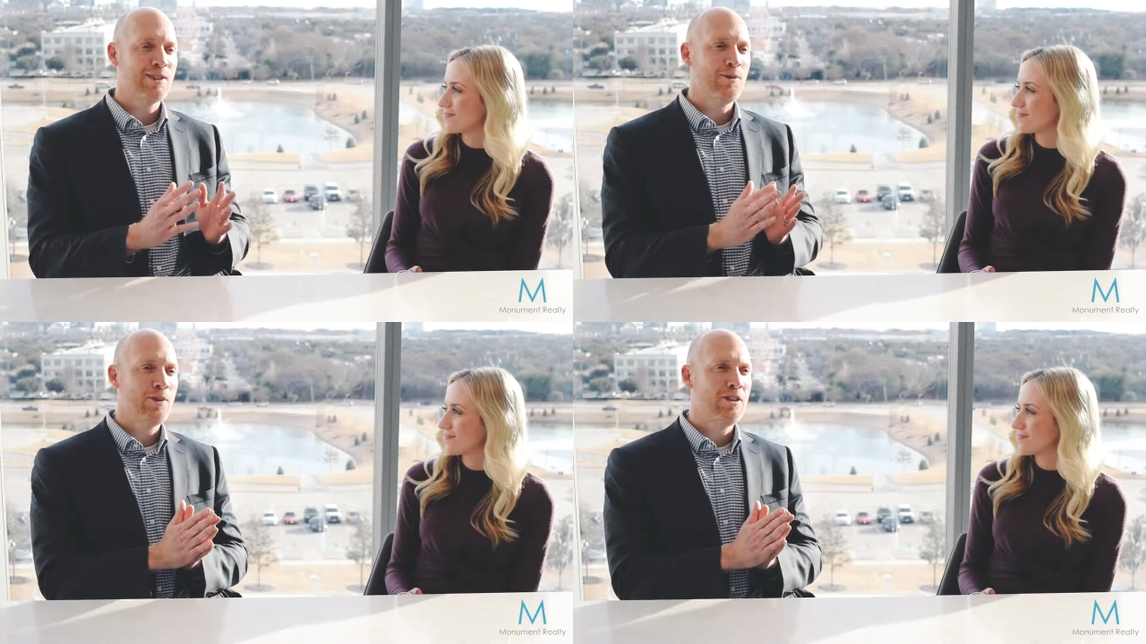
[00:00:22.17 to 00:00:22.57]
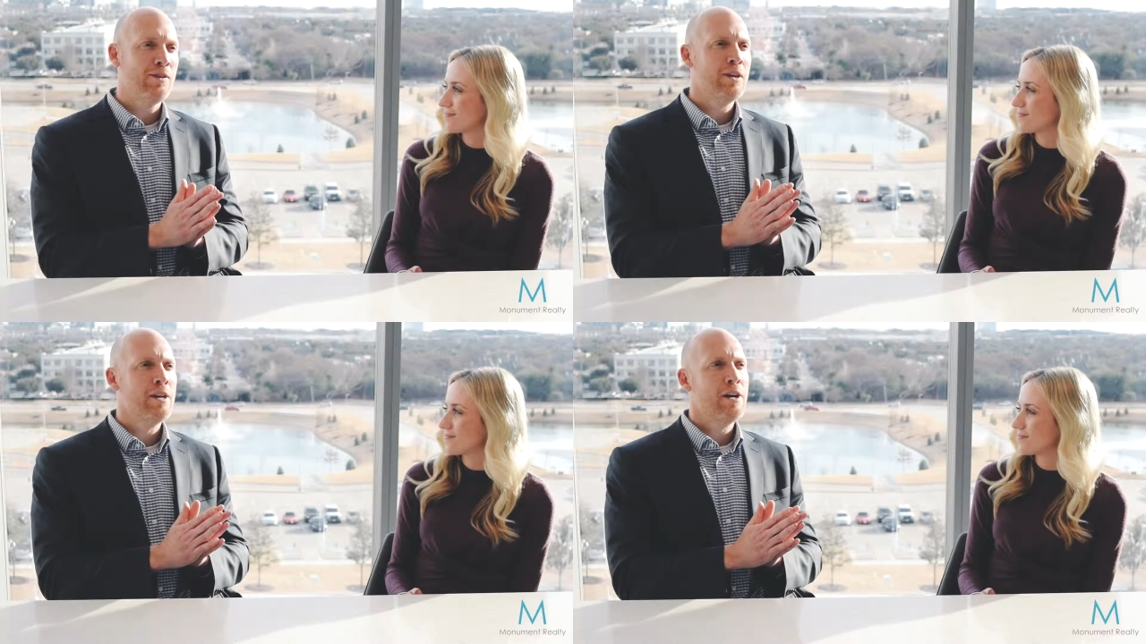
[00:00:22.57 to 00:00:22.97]
Speaker 1: So when
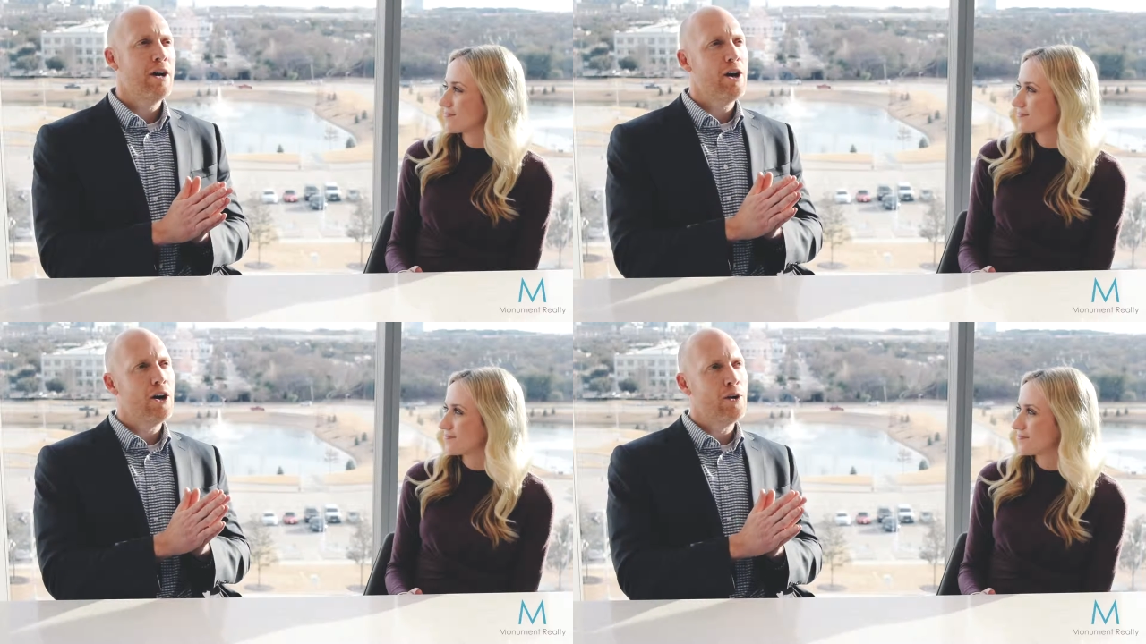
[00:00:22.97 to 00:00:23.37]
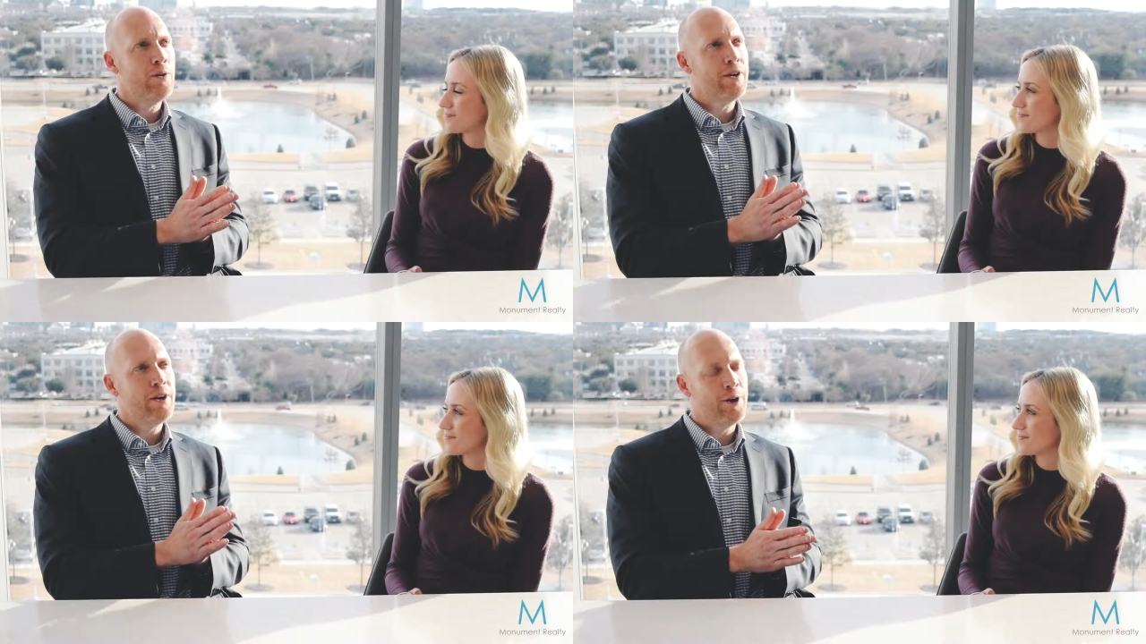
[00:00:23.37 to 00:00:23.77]
you
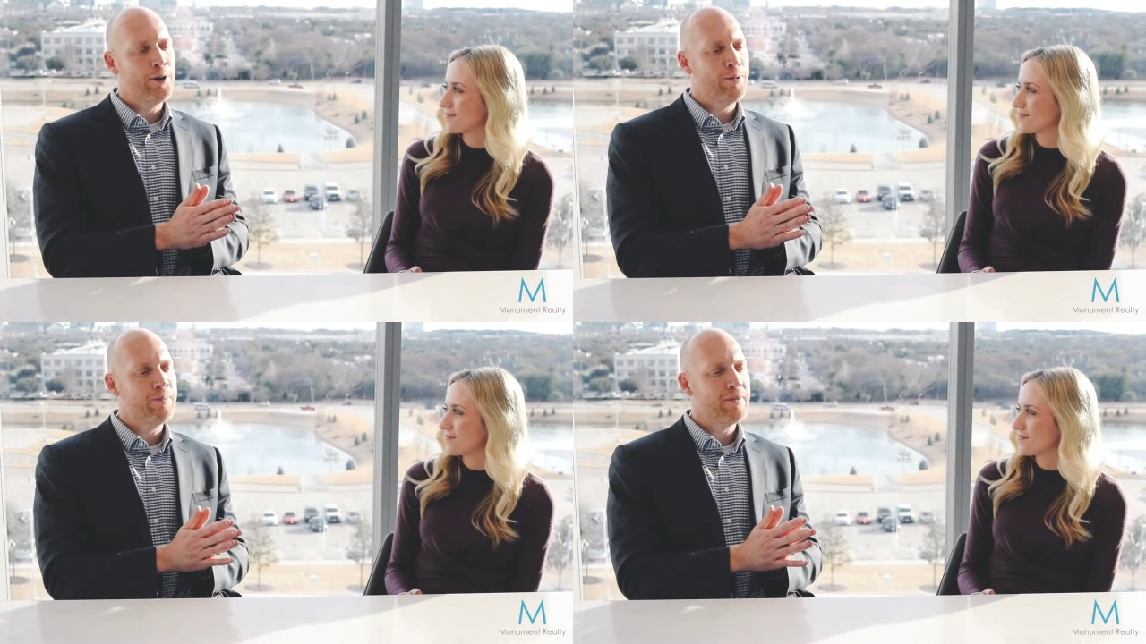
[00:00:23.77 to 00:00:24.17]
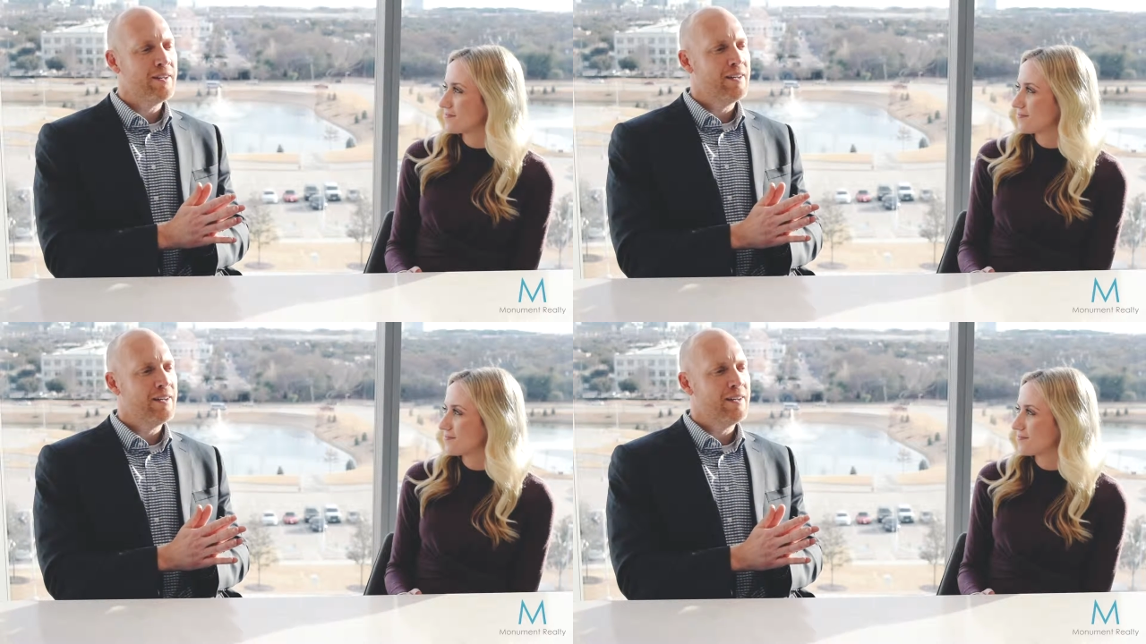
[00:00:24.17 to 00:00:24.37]
own a home,